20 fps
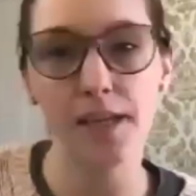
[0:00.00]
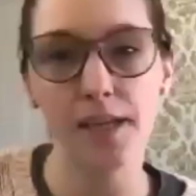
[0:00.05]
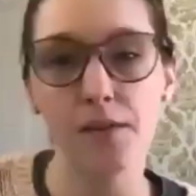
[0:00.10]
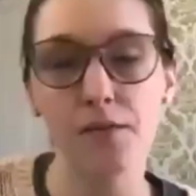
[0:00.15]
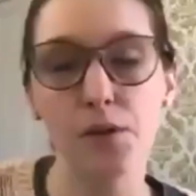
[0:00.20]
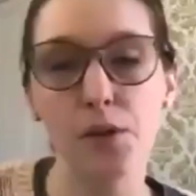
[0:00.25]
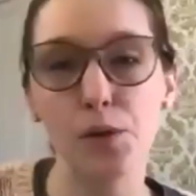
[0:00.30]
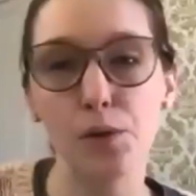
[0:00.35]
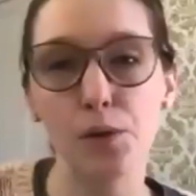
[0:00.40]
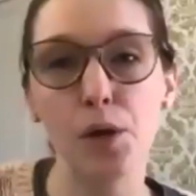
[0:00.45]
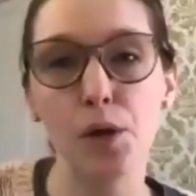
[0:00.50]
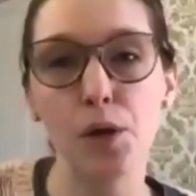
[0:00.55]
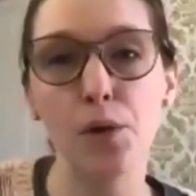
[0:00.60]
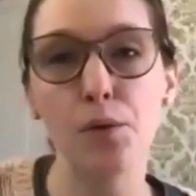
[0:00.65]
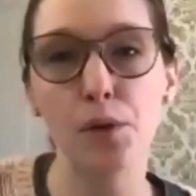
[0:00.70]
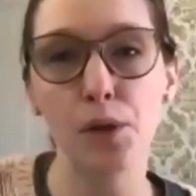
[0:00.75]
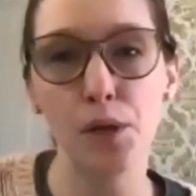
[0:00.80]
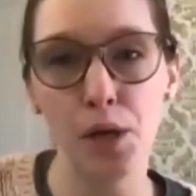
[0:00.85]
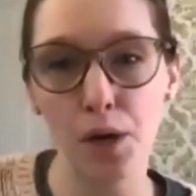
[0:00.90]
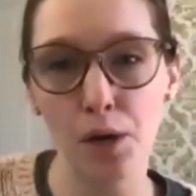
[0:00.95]
If you
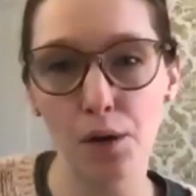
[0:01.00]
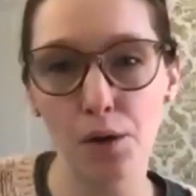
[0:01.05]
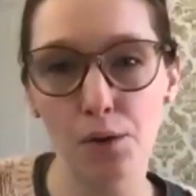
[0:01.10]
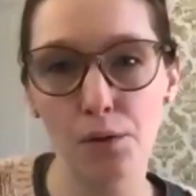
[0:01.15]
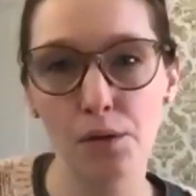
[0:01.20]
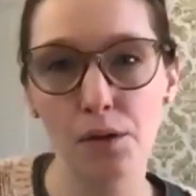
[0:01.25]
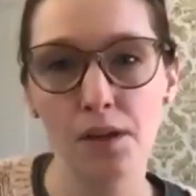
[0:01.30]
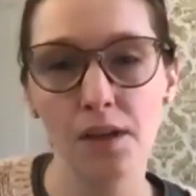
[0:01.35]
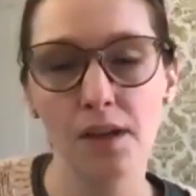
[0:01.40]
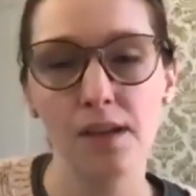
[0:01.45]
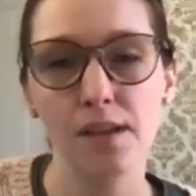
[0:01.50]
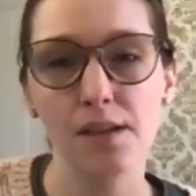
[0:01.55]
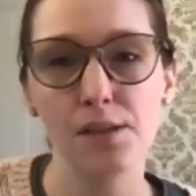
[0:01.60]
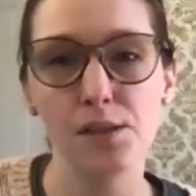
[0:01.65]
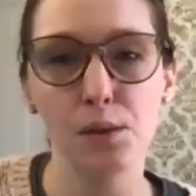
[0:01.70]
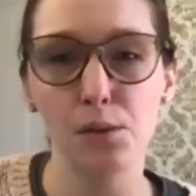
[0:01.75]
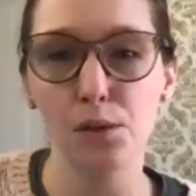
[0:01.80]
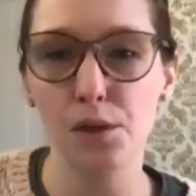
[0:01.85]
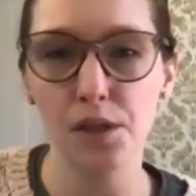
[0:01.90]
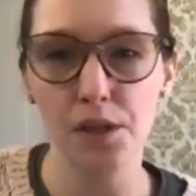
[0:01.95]
don't know, so
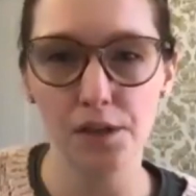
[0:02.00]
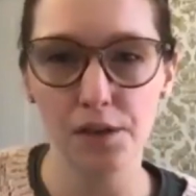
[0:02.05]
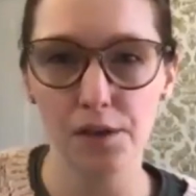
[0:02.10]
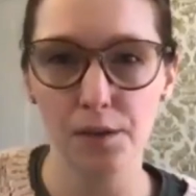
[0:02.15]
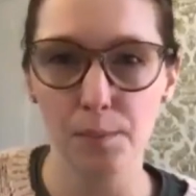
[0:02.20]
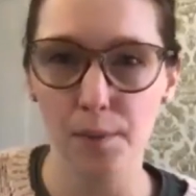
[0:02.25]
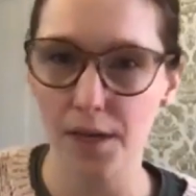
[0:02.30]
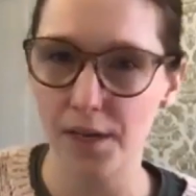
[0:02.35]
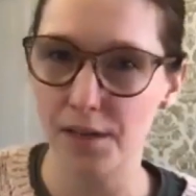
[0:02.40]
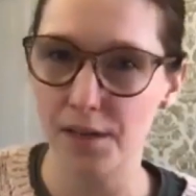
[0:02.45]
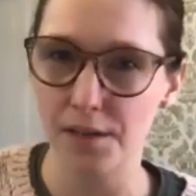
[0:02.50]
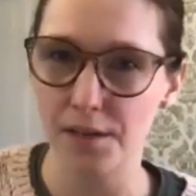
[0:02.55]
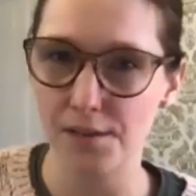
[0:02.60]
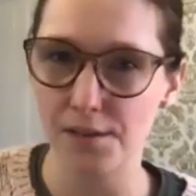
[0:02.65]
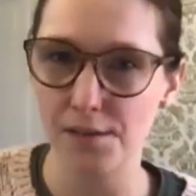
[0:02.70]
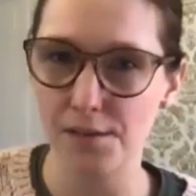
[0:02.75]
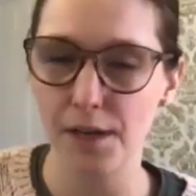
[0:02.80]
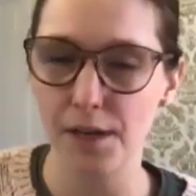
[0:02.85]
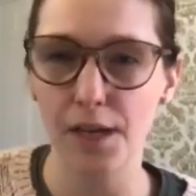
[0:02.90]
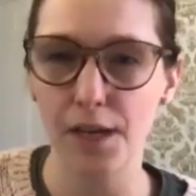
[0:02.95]
look at your
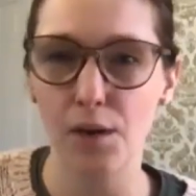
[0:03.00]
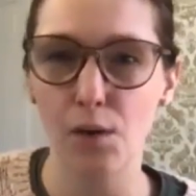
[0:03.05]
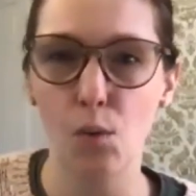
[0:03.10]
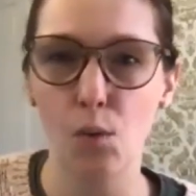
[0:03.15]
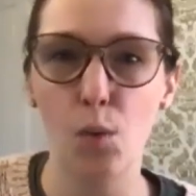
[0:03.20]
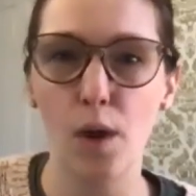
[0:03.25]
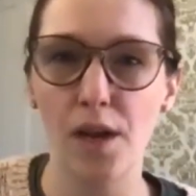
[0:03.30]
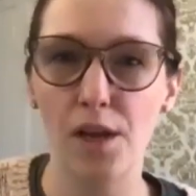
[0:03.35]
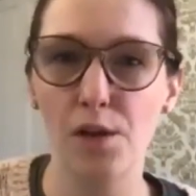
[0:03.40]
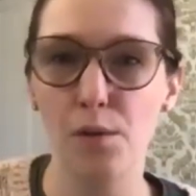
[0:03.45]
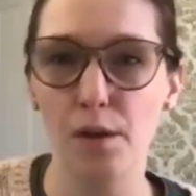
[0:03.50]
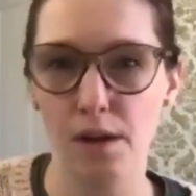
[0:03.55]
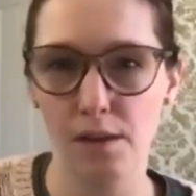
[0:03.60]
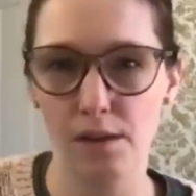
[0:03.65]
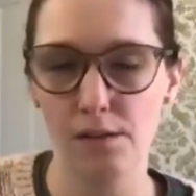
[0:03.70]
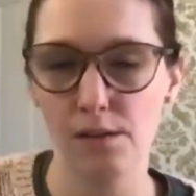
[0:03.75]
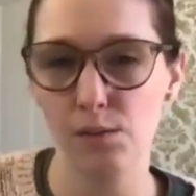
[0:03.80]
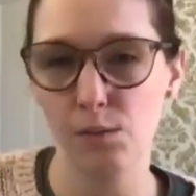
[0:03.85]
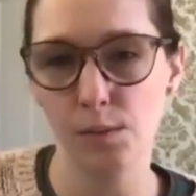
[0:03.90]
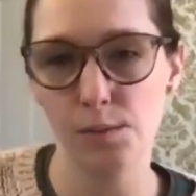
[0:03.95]
competitors, right? When do
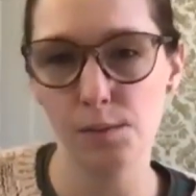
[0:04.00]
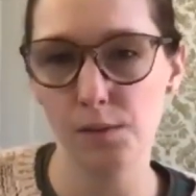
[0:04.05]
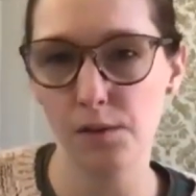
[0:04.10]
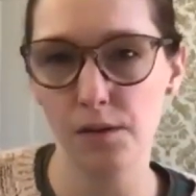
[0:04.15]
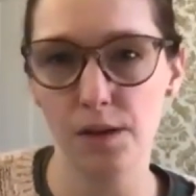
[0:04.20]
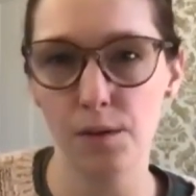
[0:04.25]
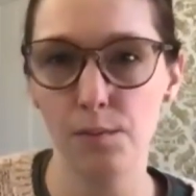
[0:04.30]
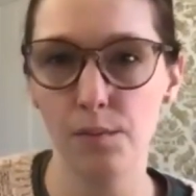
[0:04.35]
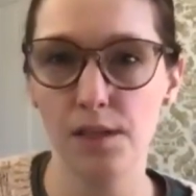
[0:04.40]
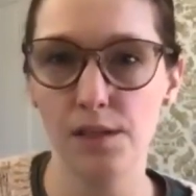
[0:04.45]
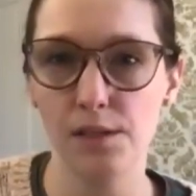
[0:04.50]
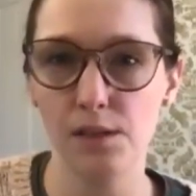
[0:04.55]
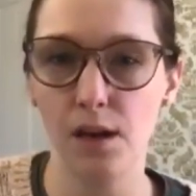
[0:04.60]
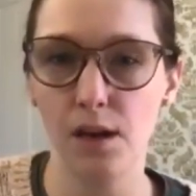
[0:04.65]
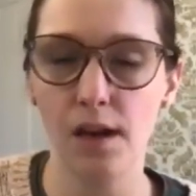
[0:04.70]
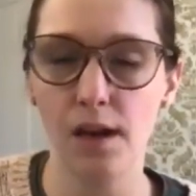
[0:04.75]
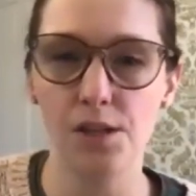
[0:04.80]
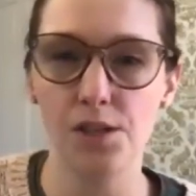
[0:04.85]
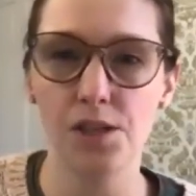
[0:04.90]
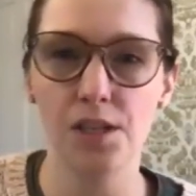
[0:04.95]
other swimsuit companies
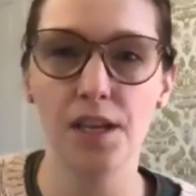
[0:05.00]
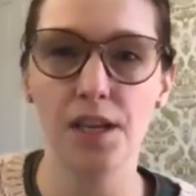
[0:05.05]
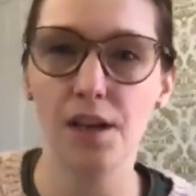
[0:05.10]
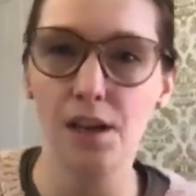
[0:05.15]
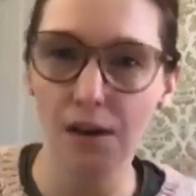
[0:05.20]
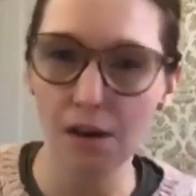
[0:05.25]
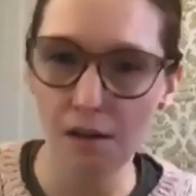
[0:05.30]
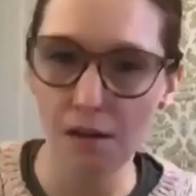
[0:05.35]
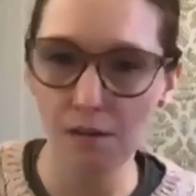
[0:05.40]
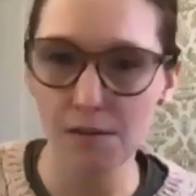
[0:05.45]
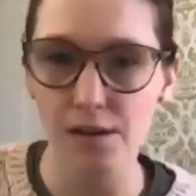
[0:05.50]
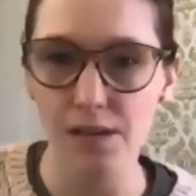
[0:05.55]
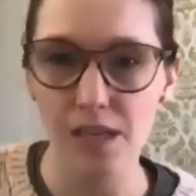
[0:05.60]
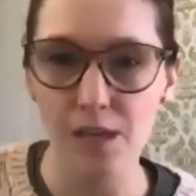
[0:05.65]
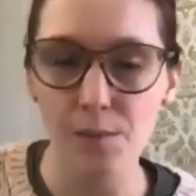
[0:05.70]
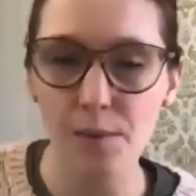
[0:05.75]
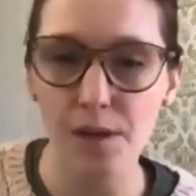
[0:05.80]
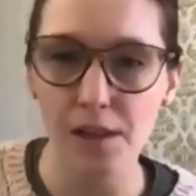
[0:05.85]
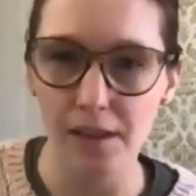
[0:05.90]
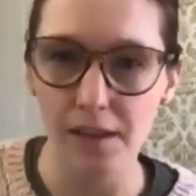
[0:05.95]
launch? Get on all their
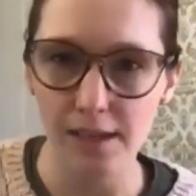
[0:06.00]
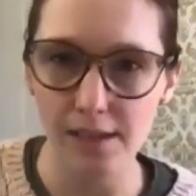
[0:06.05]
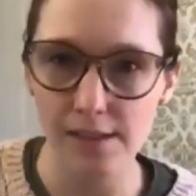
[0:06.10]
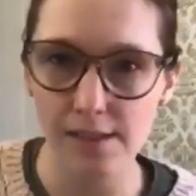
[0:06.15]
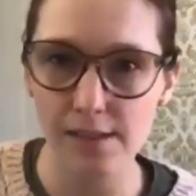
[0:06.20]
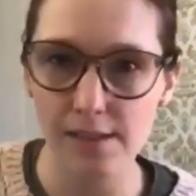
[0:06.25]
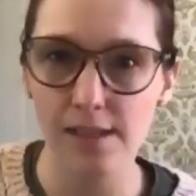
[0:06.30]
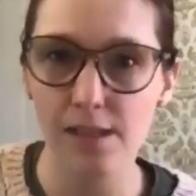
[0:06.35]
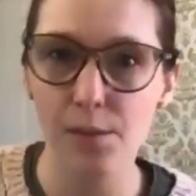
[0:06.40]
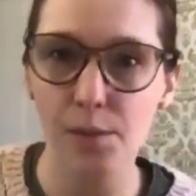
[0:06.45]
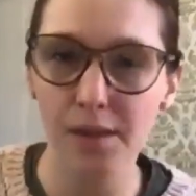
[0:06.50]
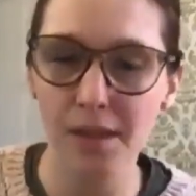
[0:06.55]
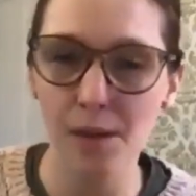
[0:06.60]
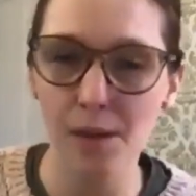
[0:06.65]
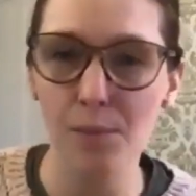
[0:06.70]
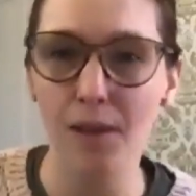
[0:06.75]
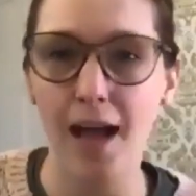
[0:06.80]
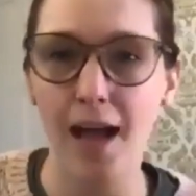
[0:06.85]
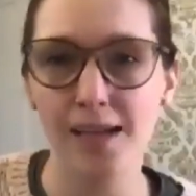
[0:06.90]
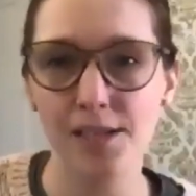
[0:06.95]
email lists, see when they
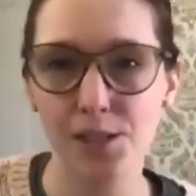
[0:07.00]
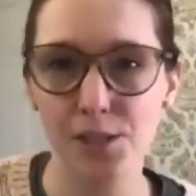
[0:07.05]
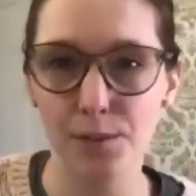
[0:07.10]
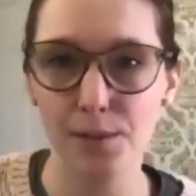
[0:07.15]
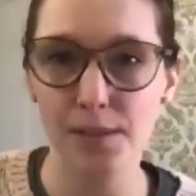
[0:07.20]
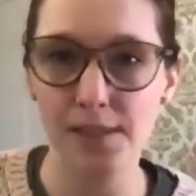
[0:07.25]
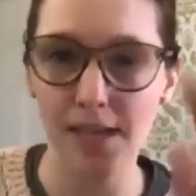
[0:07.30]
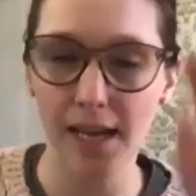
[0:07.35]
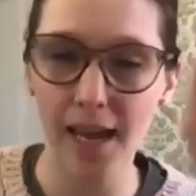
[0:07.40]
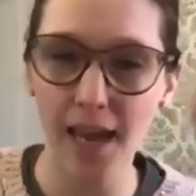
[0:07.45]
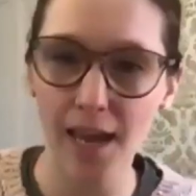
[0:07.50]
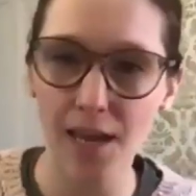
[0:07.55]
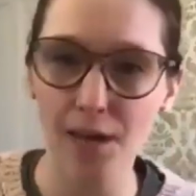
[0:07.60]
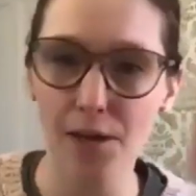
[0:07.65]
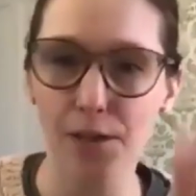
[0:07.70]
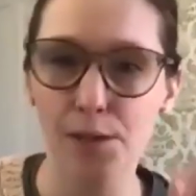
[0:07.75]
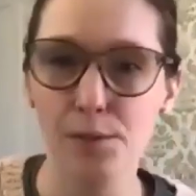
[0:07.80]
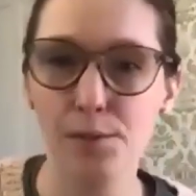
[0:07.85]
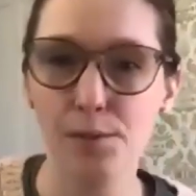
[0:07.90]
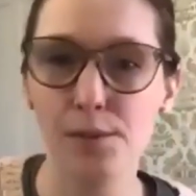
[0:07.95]
blast you and say, hey,
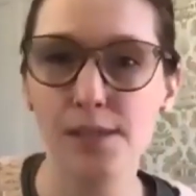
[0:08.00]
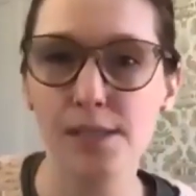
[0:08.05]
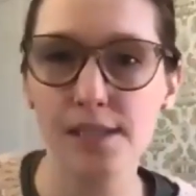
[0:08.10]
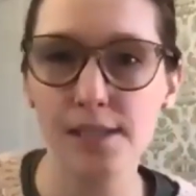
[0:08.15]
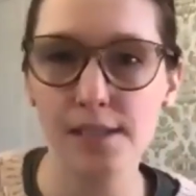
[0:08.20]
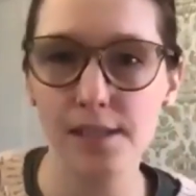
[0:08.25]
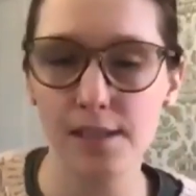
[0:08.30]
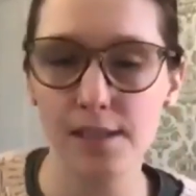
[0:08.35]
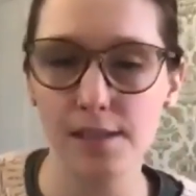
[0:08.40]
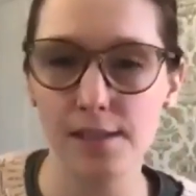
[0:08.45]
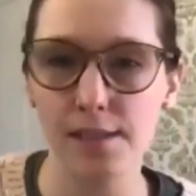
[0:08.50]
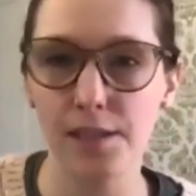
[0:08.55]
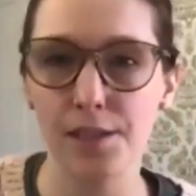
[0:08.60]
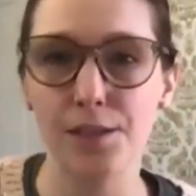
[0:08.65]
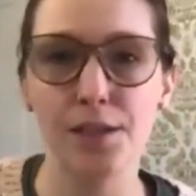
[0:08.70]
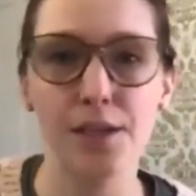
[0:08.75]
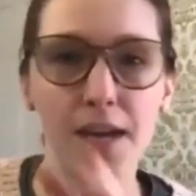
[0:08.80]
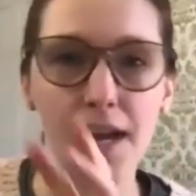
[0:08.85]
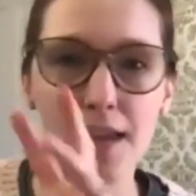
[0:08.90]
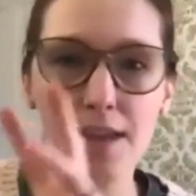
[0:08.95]
our new season is here,
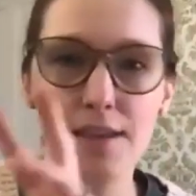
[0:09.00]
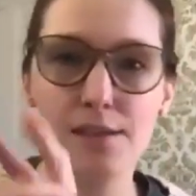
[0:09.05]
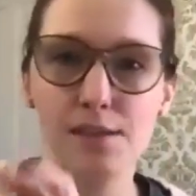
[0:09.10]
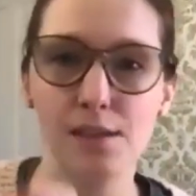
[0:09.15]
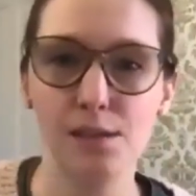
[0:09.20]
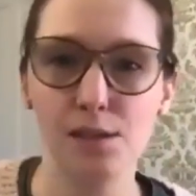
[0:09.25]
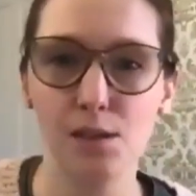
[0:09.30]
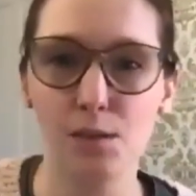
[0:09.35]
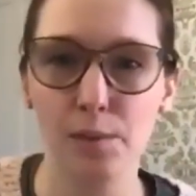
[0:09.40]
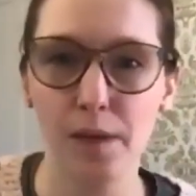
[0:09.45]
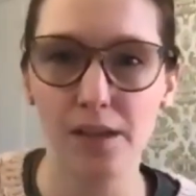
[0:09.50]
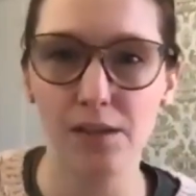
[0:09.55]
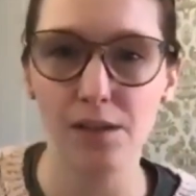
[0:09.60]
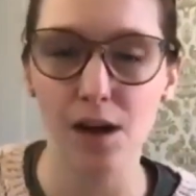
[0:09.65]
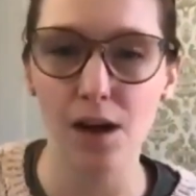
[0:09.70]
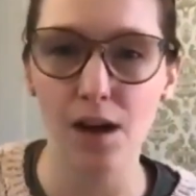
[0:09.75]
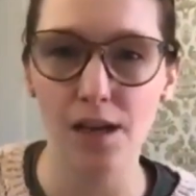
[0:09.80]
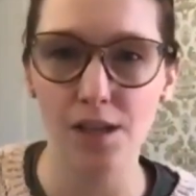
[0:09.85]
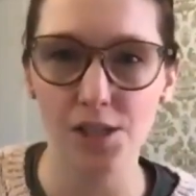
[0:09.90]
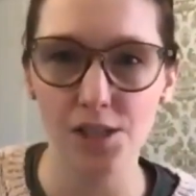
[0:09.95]
or hey, this is our big
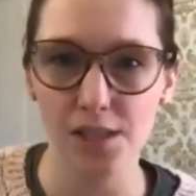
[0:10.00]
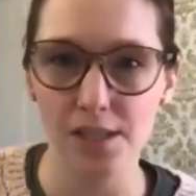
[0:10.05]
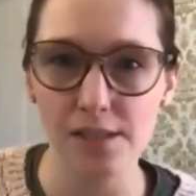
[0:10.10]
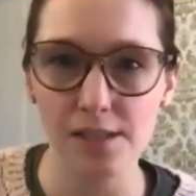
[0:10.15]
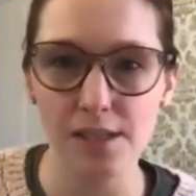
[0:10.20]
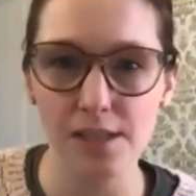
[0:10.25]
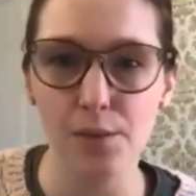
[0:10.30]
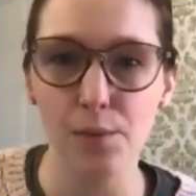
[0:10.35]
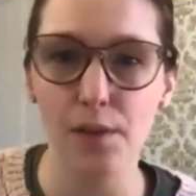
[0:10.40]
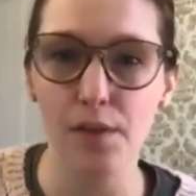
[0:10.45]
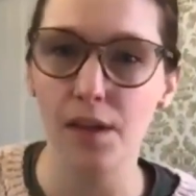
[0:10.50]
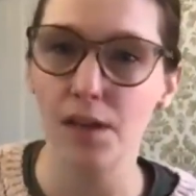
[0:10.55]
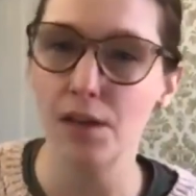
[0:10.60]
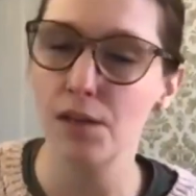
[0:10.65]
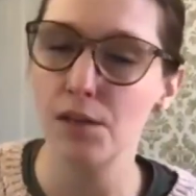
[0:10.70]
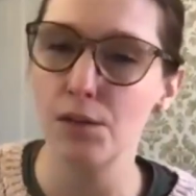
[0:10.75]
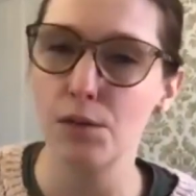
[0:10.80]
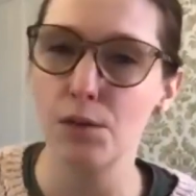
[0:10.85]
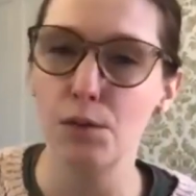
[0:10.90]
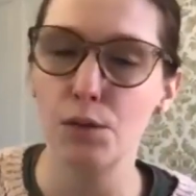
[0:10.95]
launch, and see what they do.